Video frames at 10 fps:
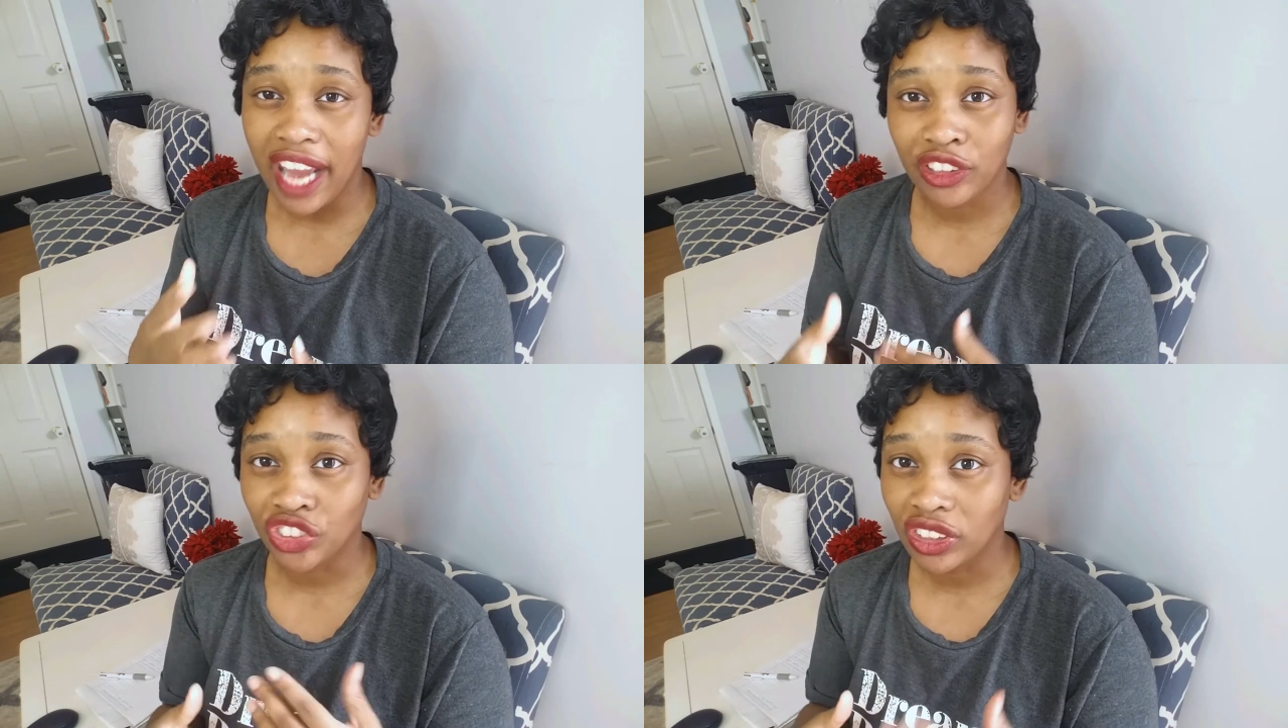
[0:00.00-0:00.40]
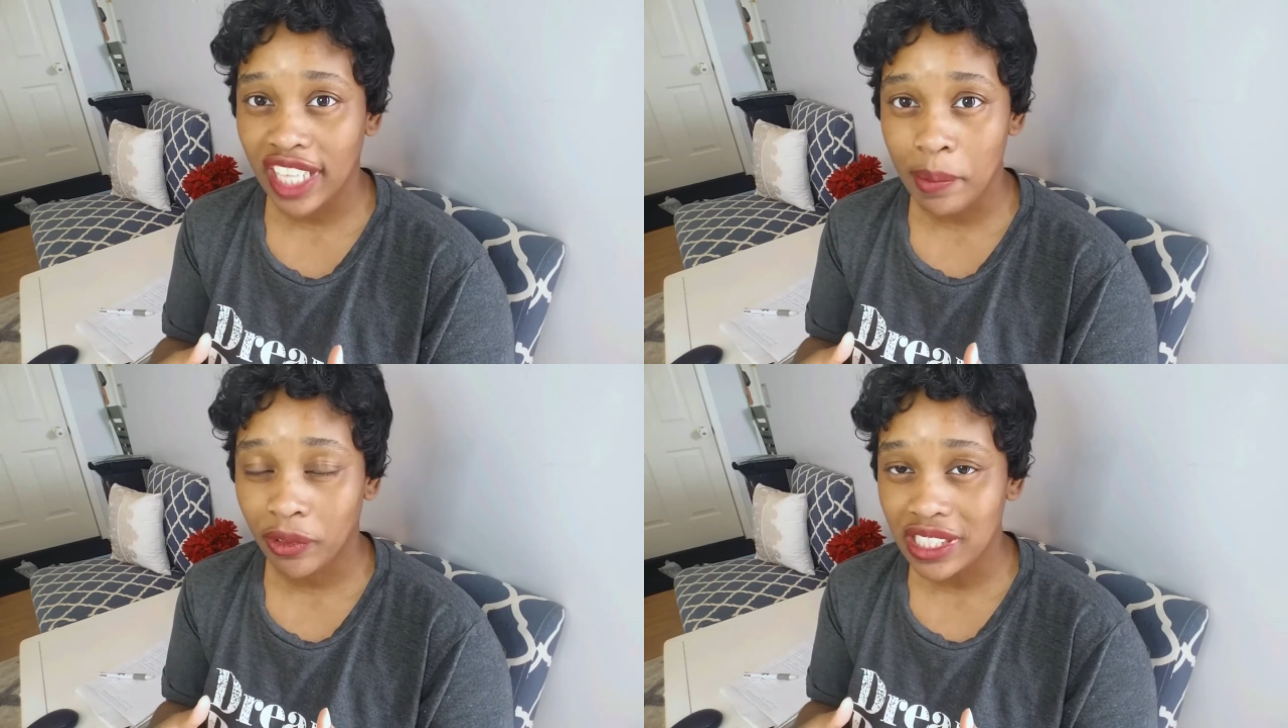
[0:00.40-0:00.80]

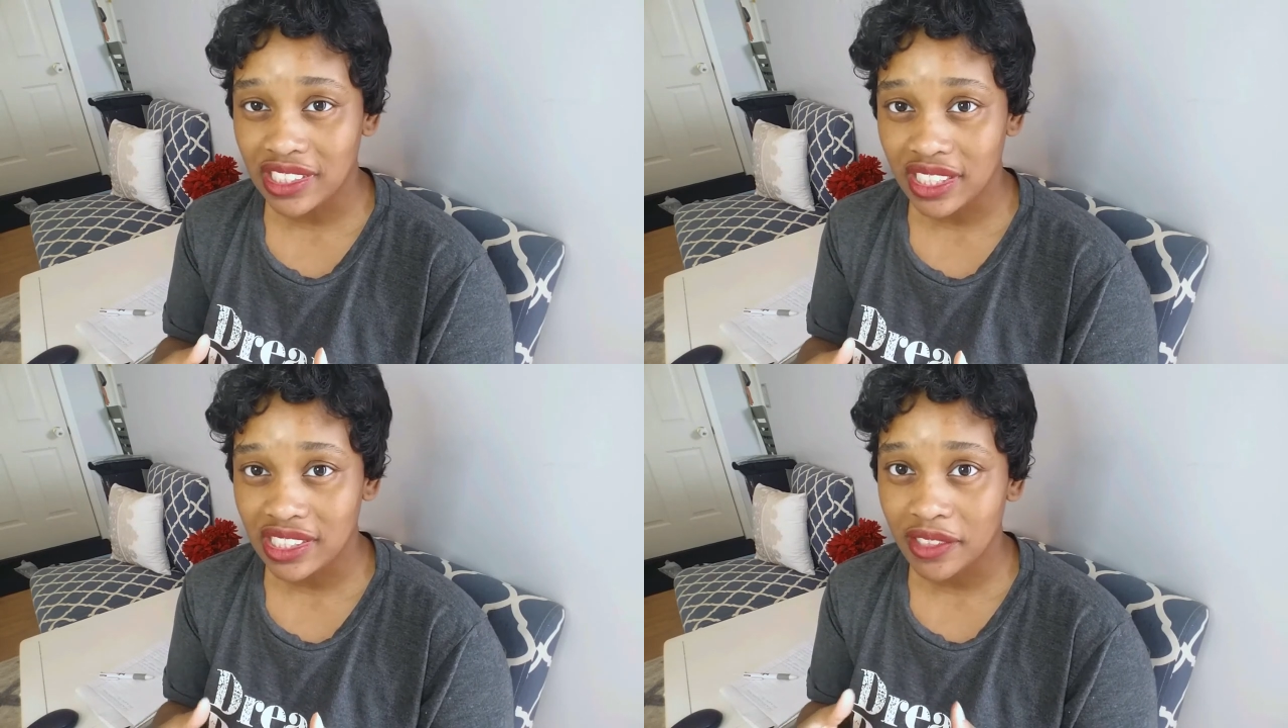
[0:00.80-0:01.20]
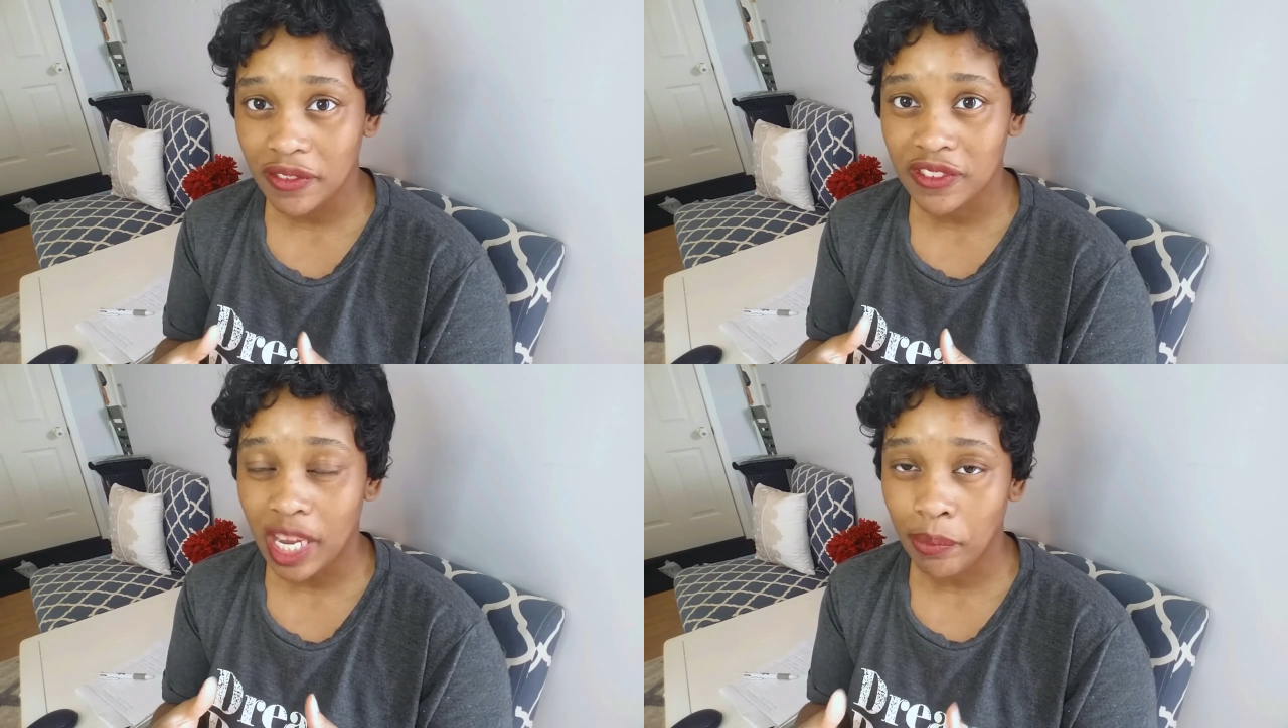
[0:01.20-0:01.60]
extra labor
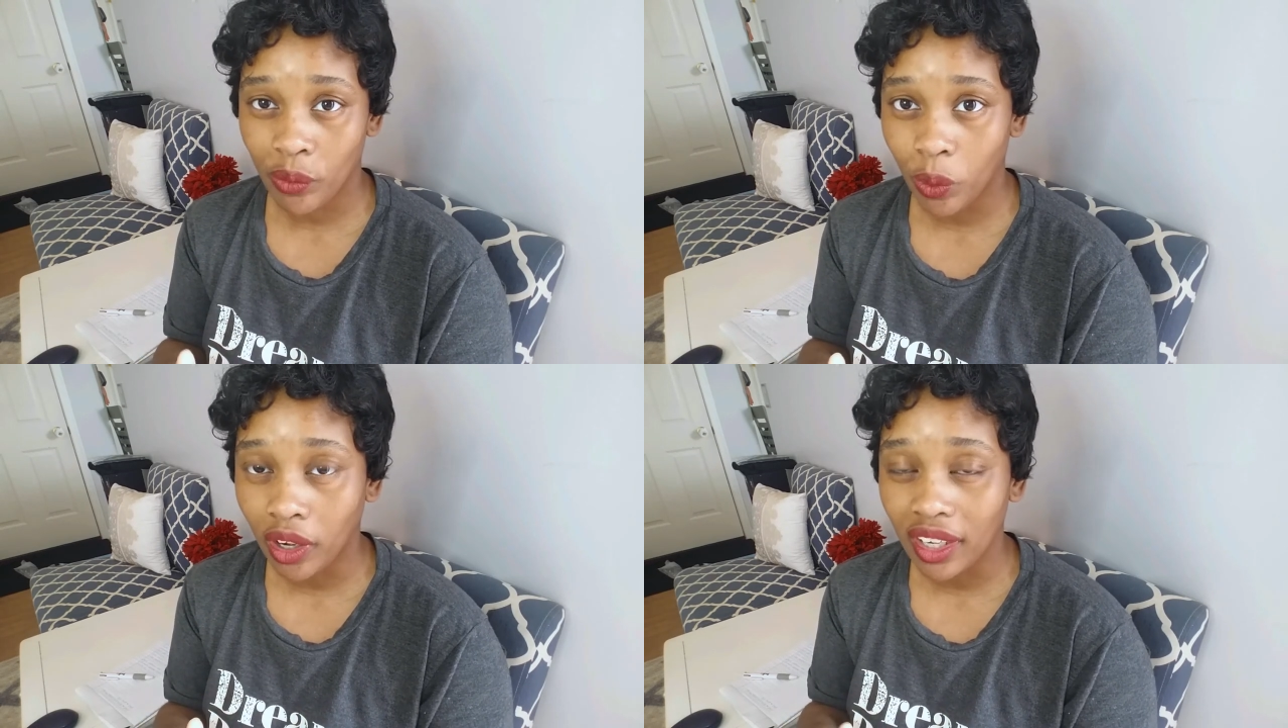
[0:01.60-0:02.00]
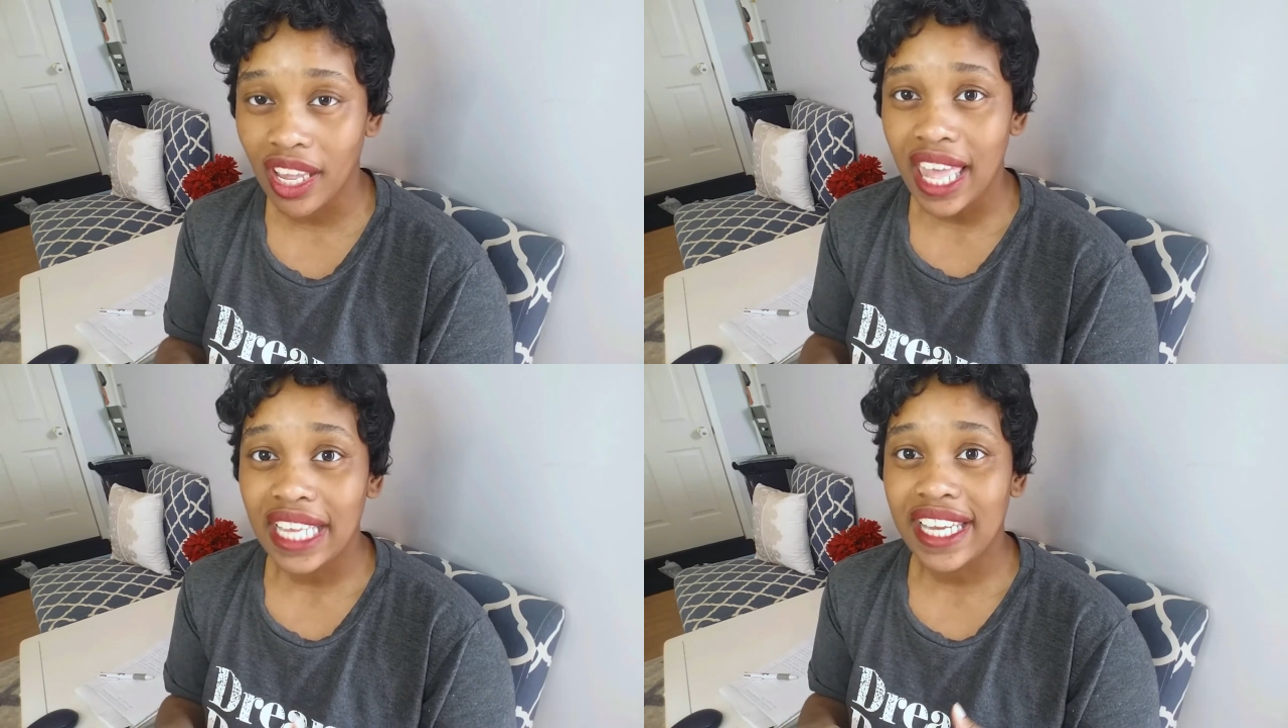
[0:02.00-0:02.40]
intensive type of
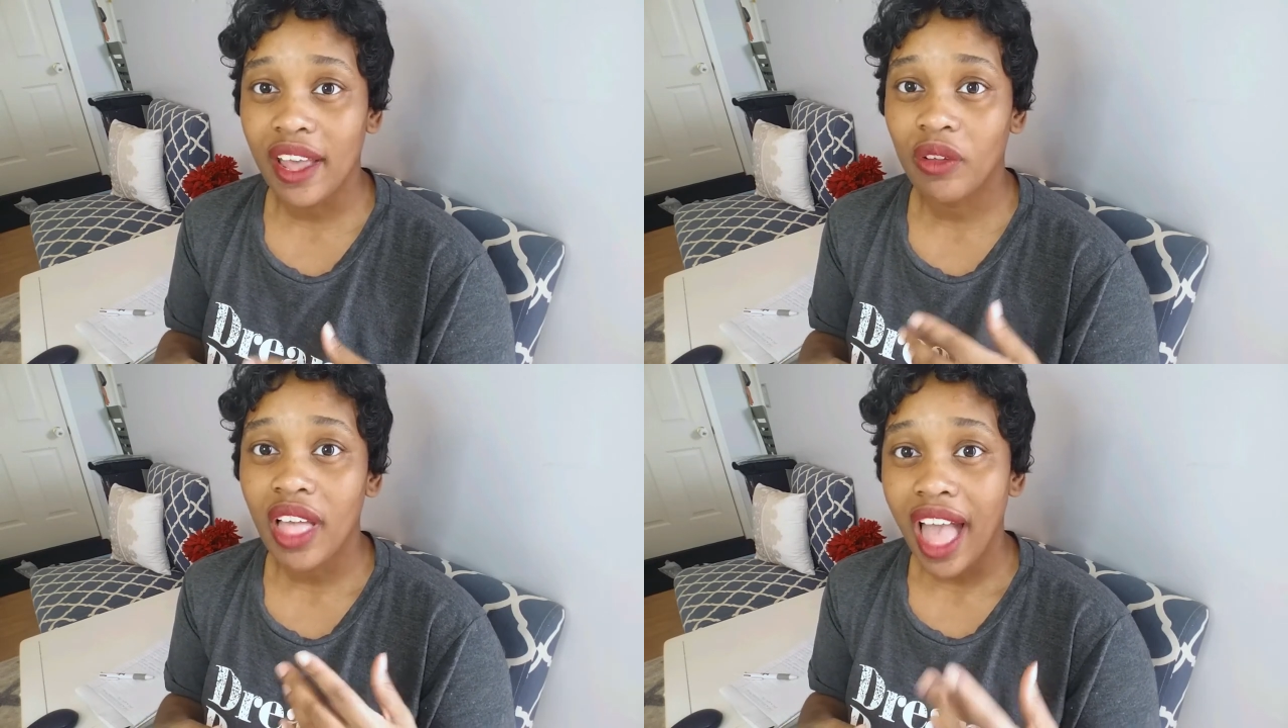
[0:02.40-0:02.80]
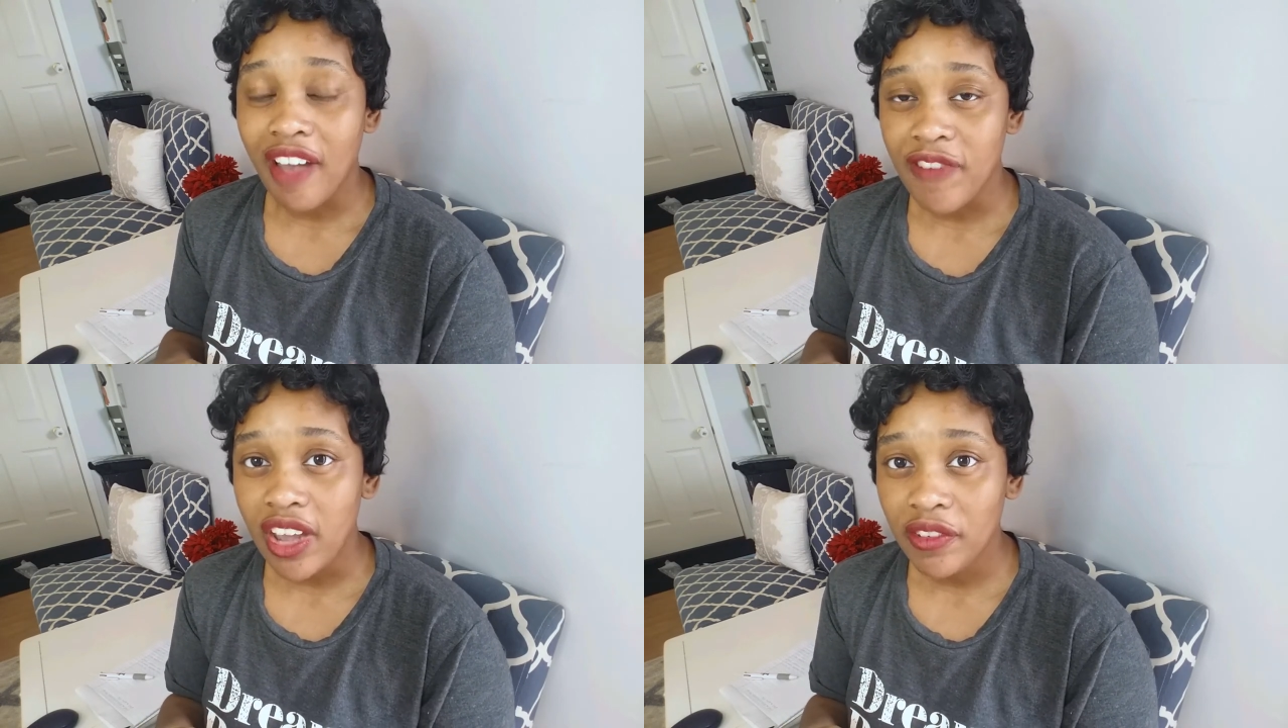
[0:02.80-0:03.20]
work. Now,
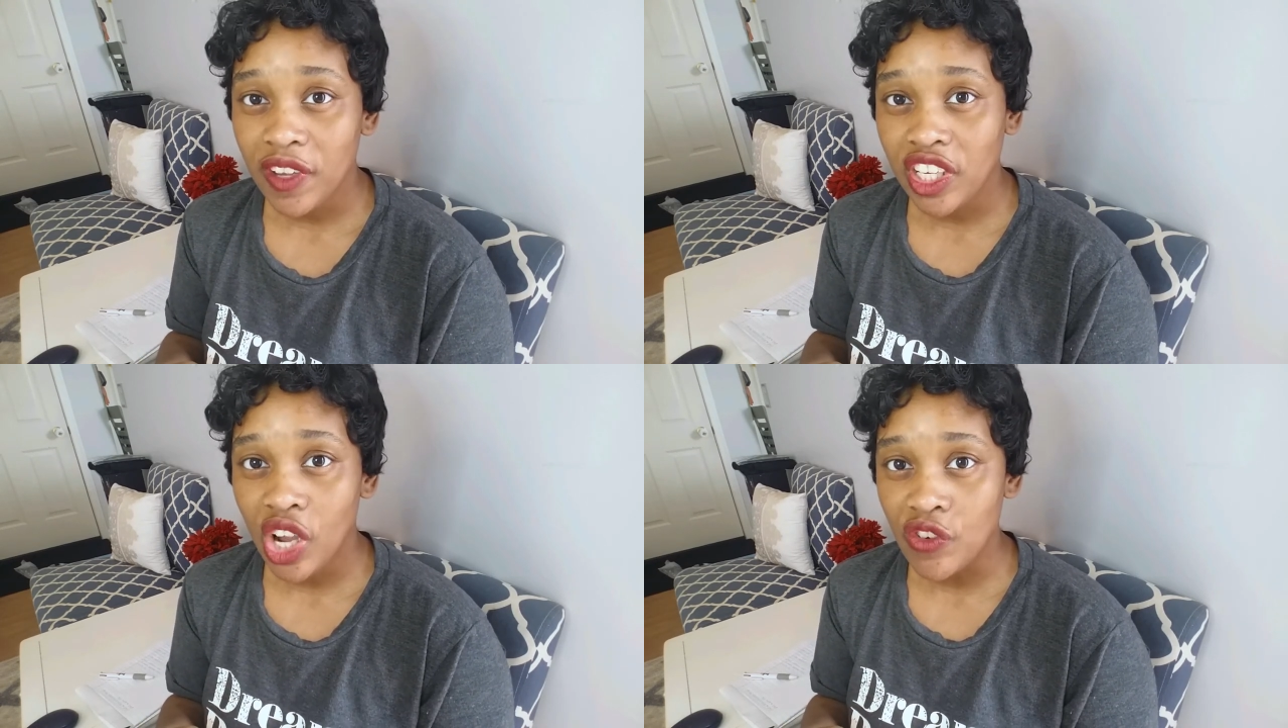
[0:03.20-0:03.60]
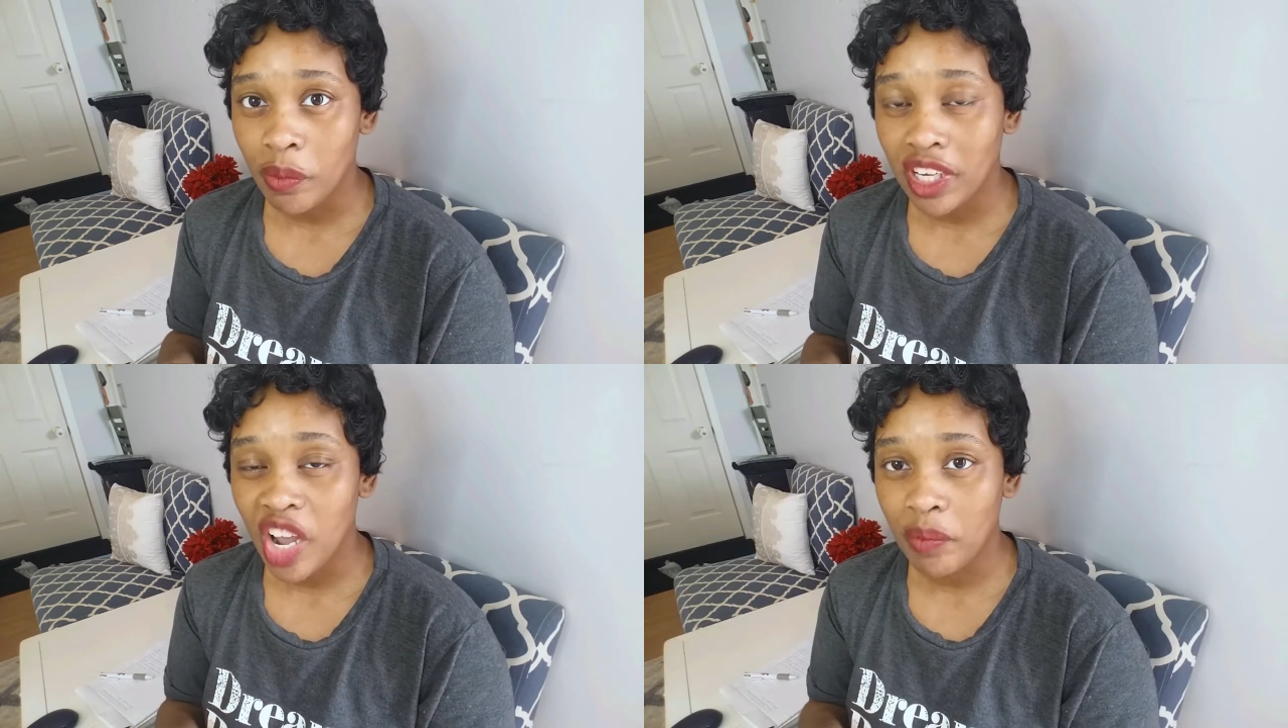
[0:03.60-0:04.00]
I found a video from a